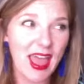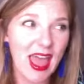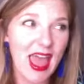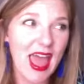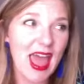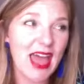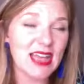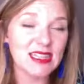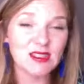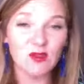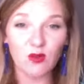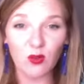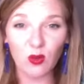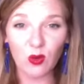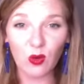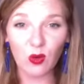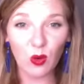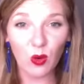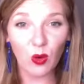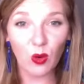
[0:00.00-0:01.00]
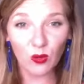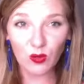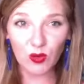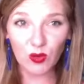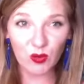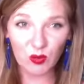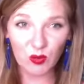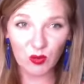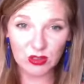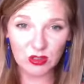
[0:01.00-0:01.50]
has
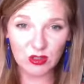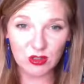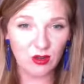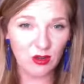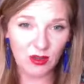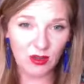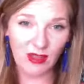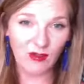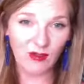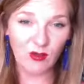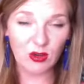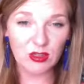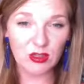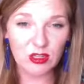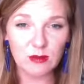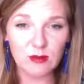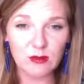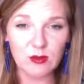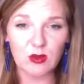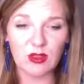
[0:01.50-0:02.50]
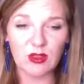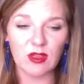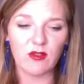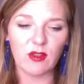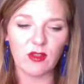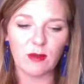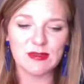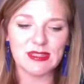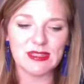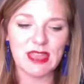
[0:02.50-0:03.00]
over 4 tubes worth of
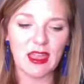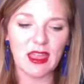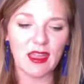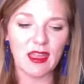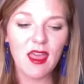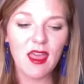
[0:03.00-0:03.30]
lipstick.